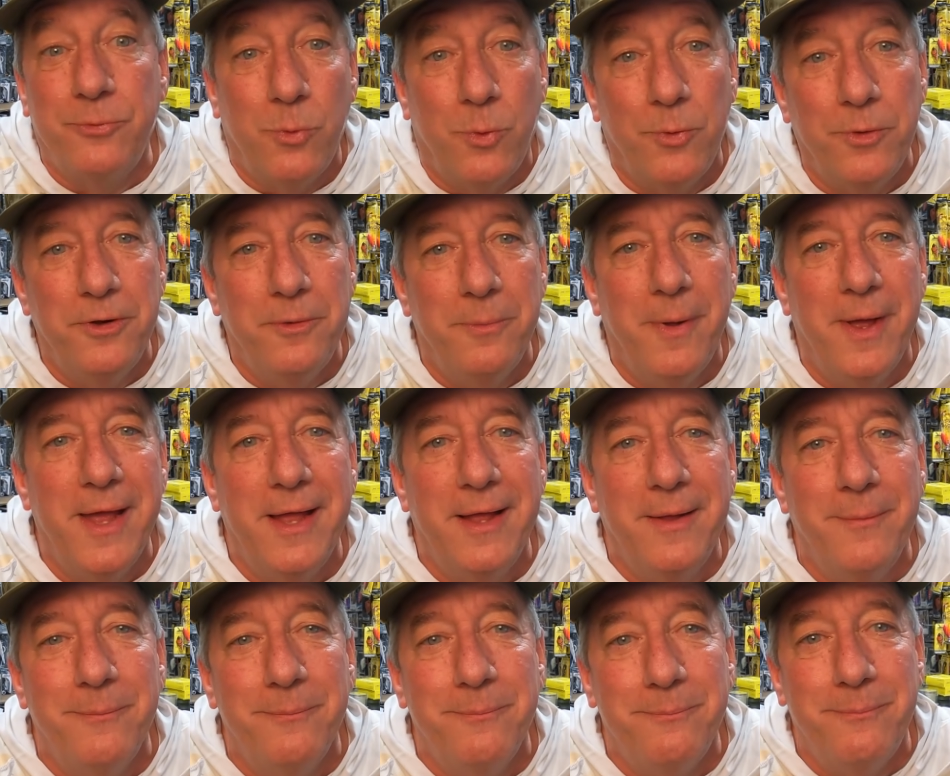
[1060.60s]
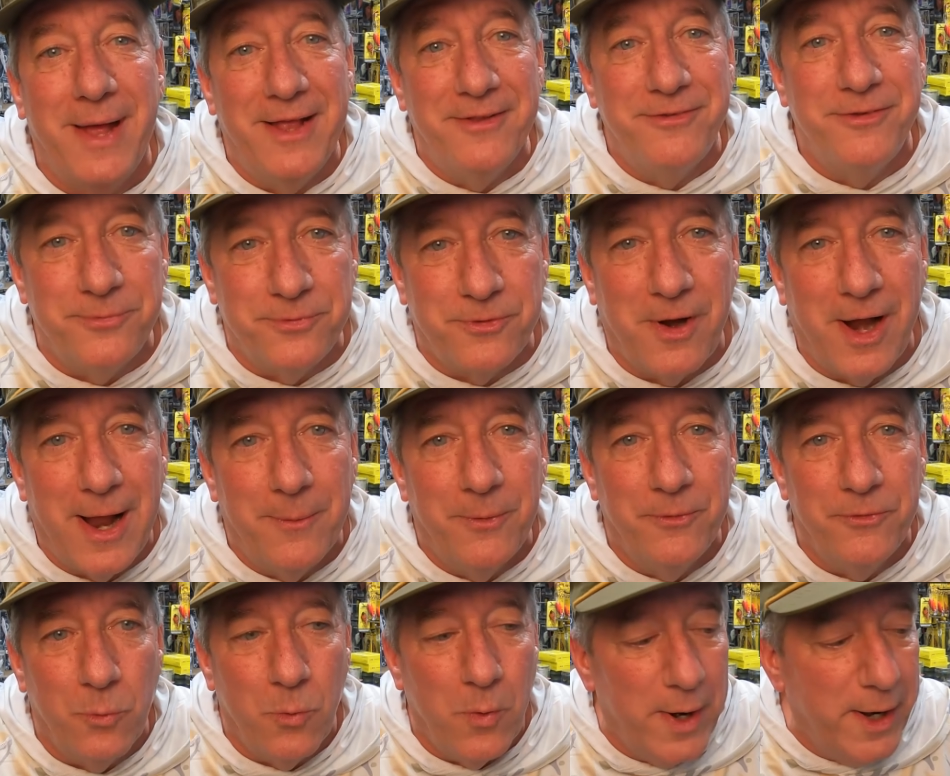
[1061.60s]
to make my
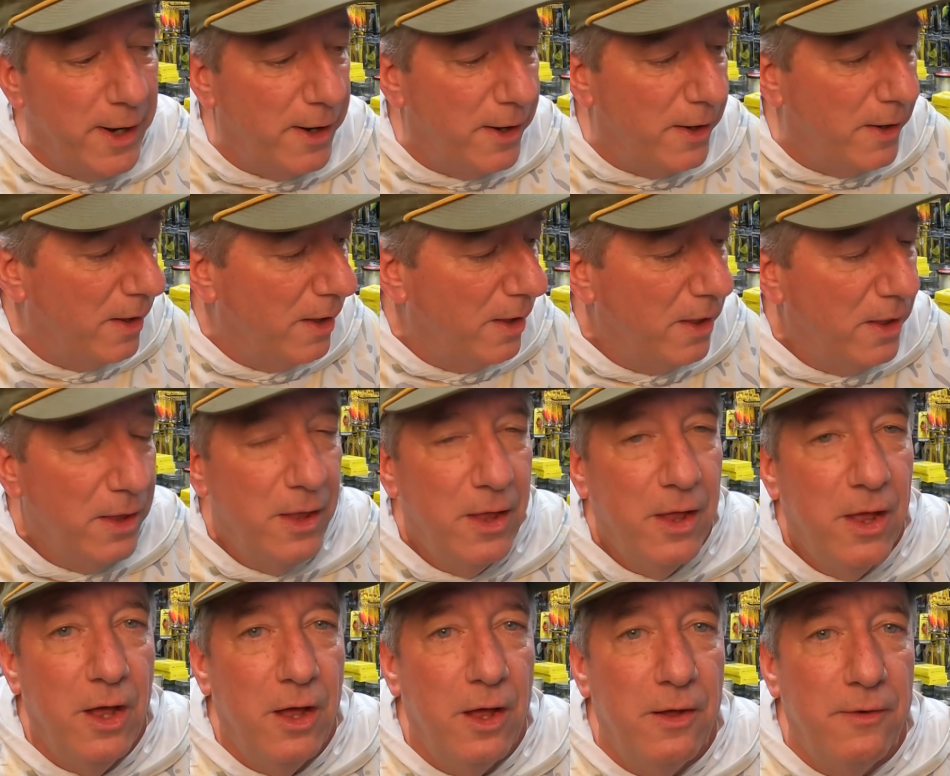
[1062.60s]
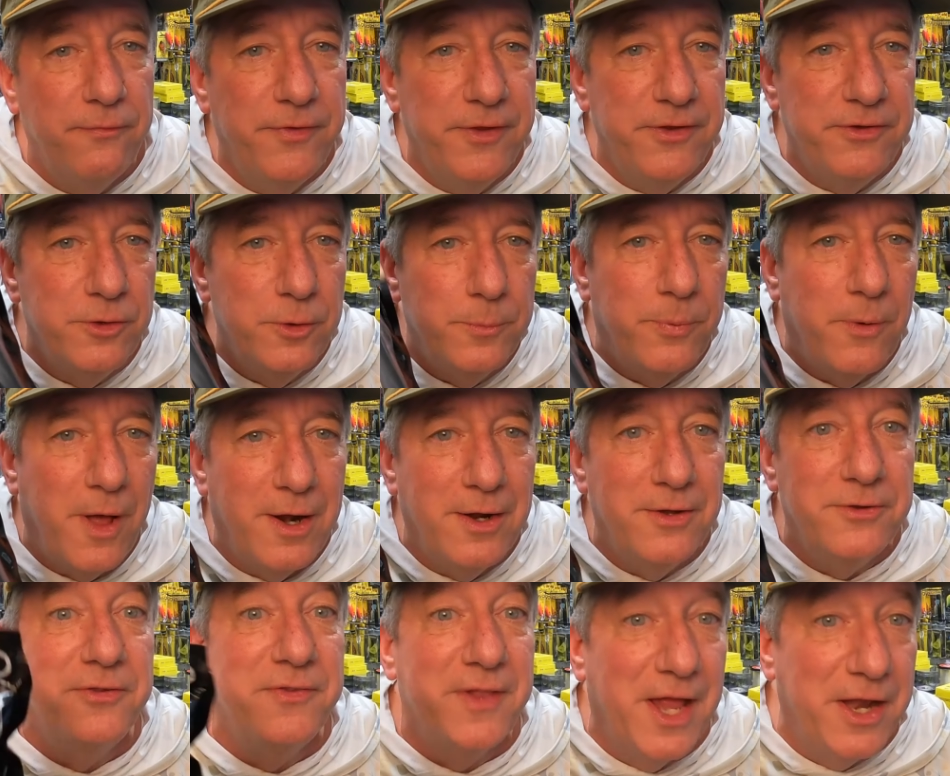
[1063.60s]
subscribers aware of these new
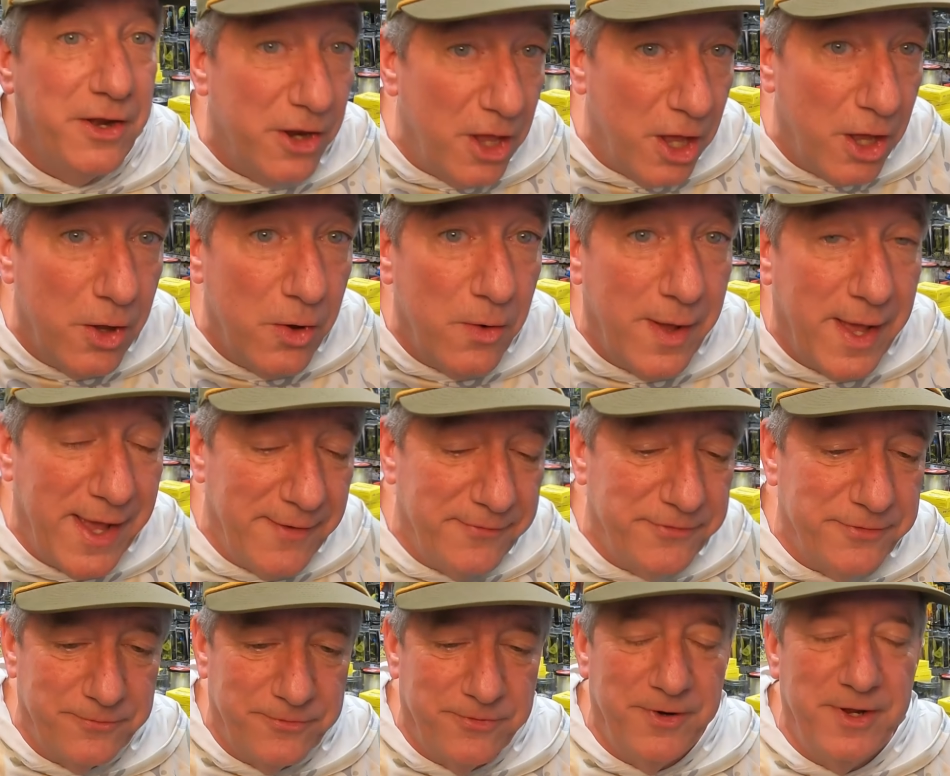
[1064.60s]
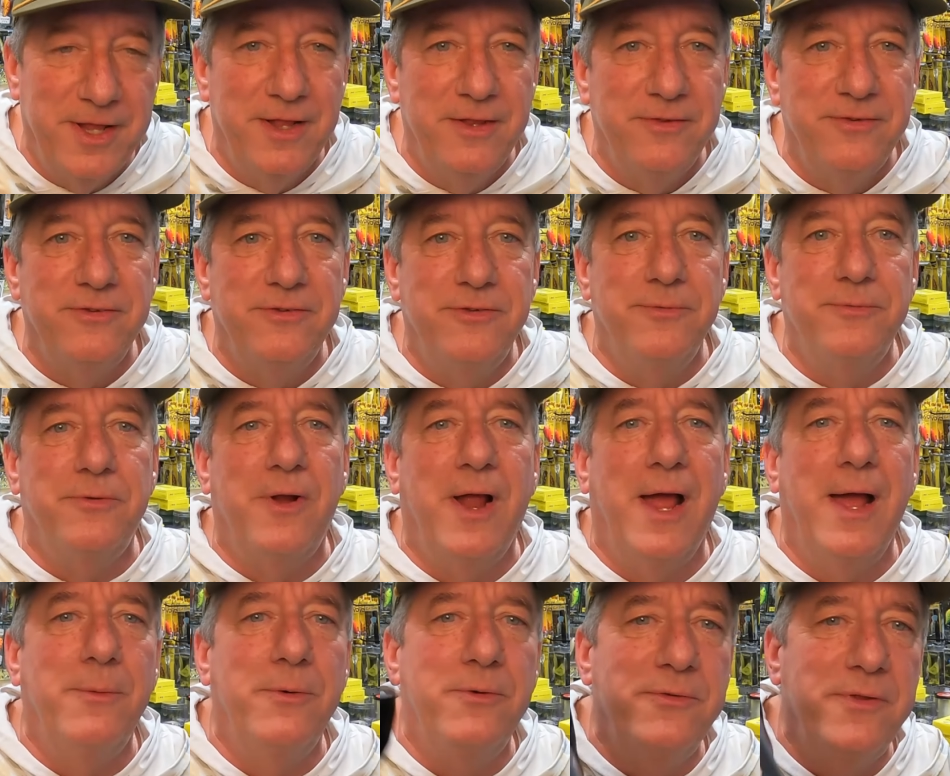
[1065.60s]
products, because I know I have some friends and
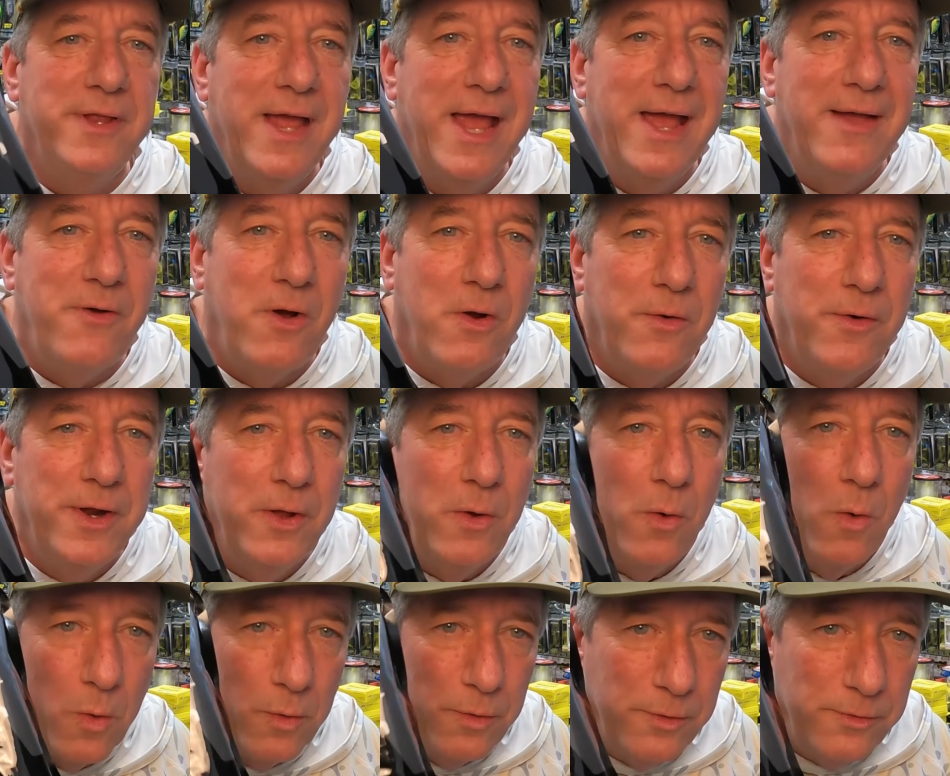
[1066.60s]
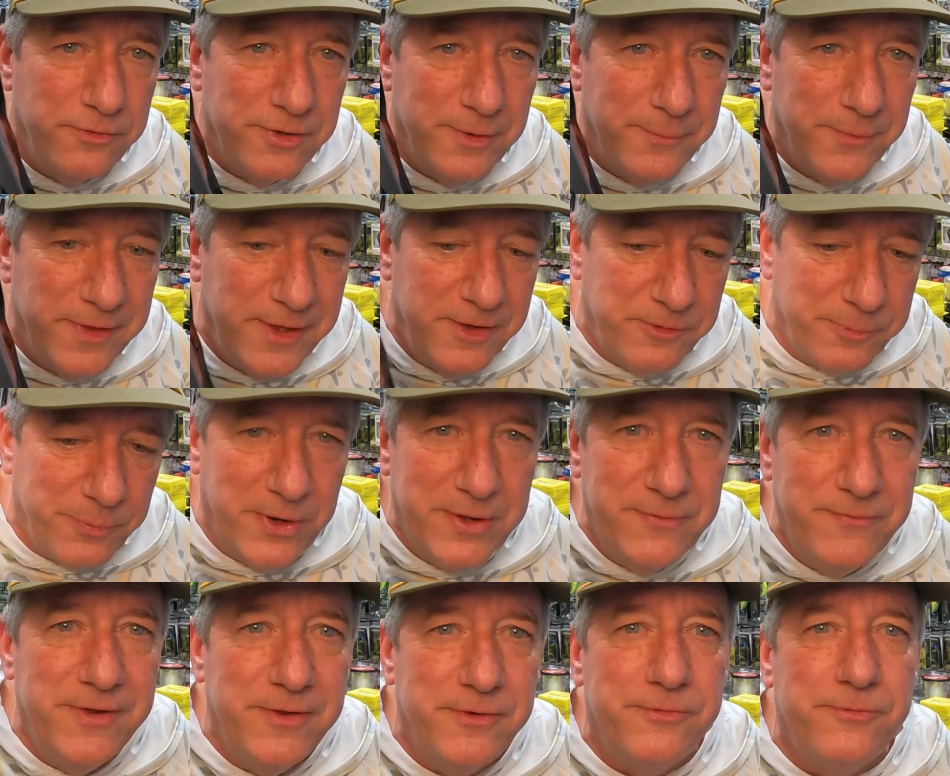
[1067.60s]
subscribers that have already ordered some of these
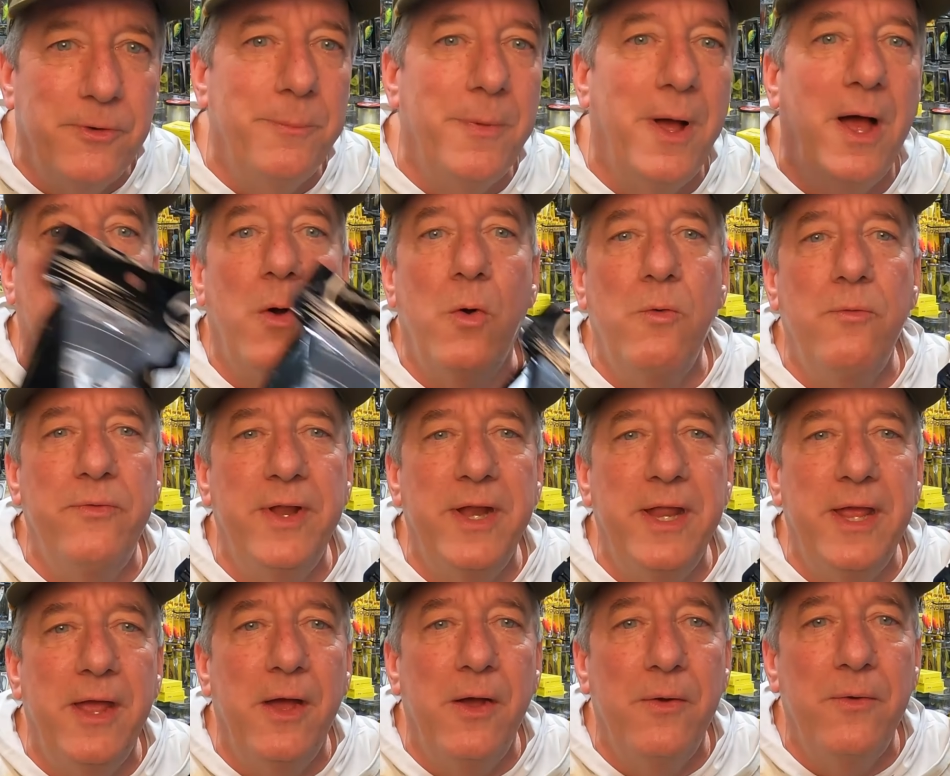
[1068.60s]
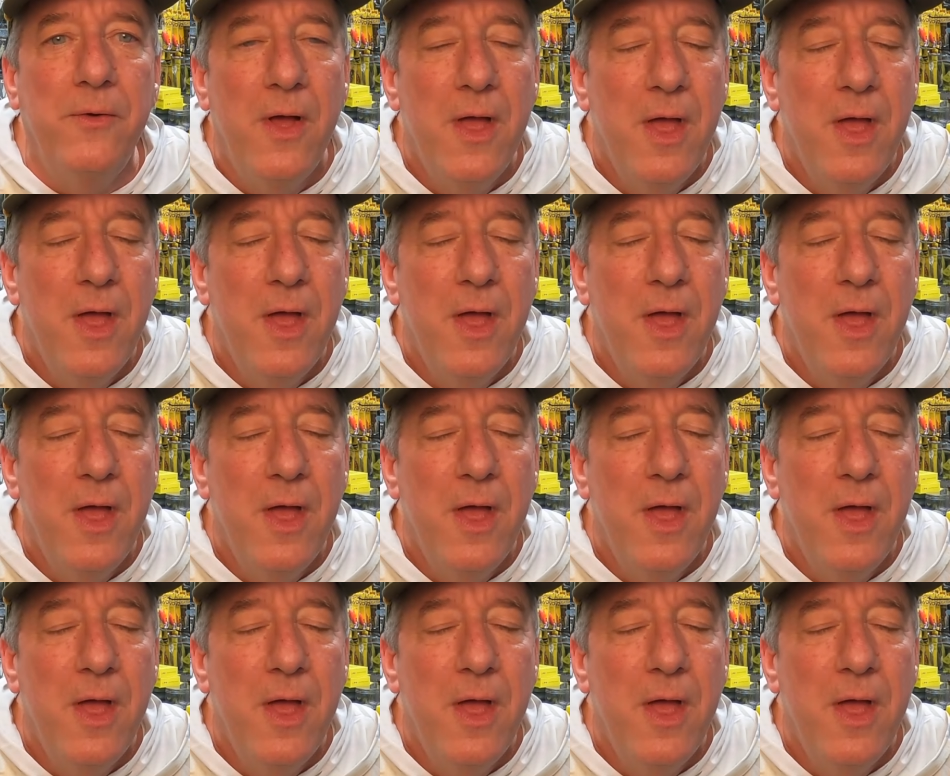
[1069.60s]
previous from my old video.